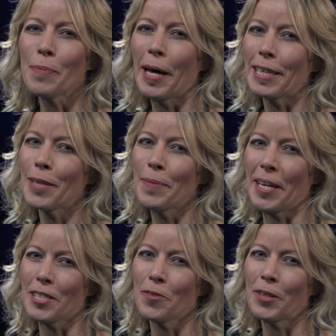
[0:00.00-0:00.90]
Monica
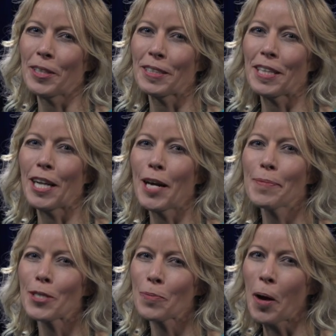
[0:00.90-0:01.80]
Mansfield, and I am
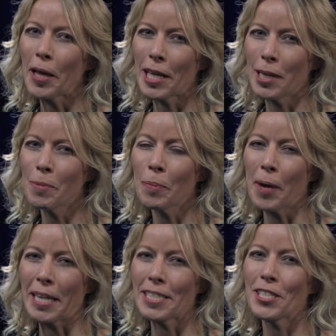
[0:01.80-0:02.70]
a small animal
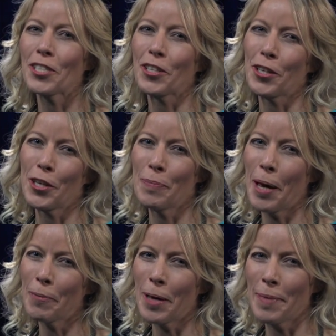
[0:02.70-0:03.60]
practitioner in
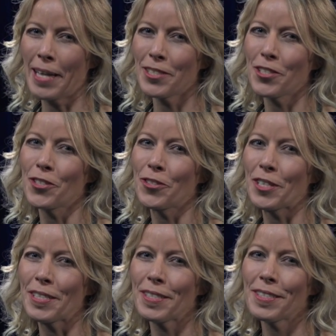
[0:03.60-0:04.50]
Medway,
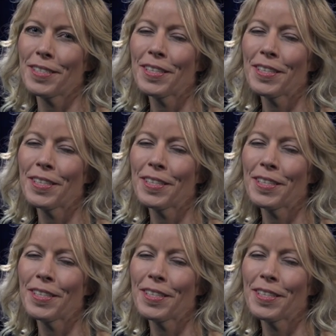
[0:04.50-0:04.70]
Massachusetts.